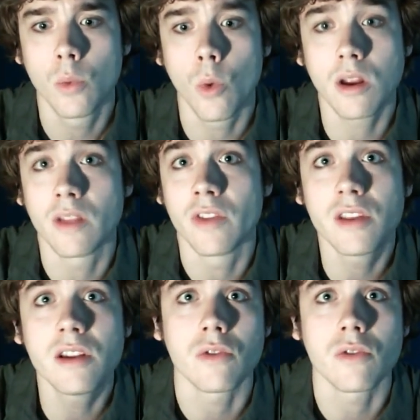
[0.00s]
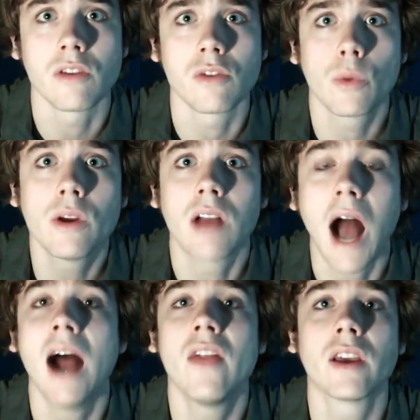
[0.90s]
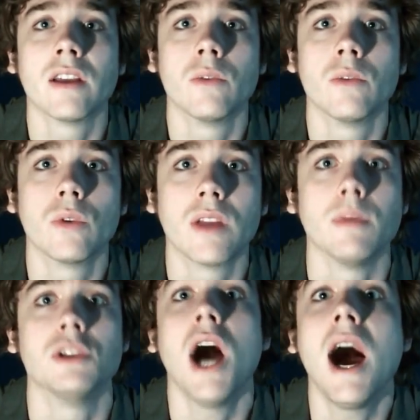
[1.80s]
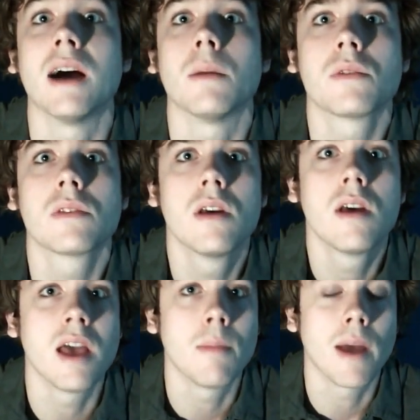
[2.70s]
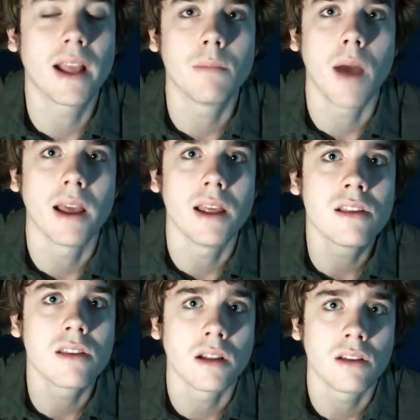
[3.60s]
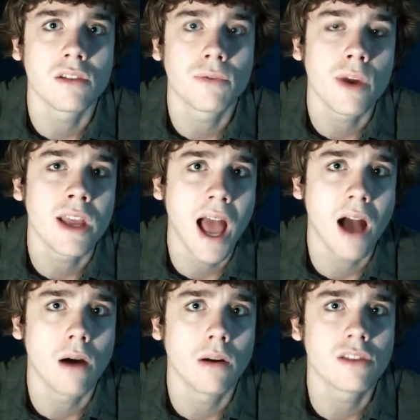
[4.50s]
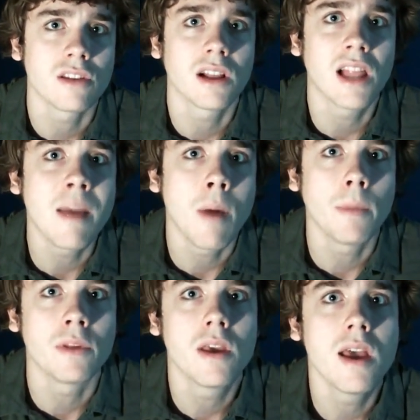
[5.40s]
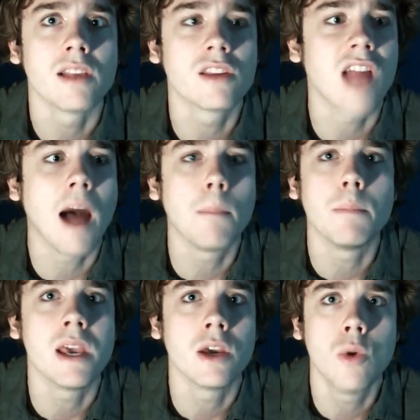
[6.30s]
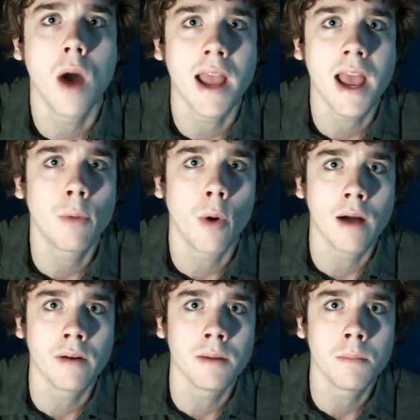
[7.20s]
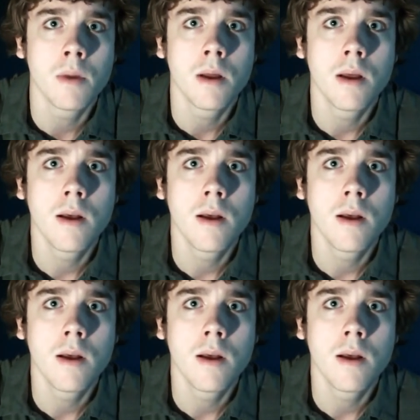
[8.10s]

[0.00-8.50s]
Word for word: work in this industry is a real guy that can get me jobs. And my, my instinct is to freak out, is to clam up and, and stop being who I am around him.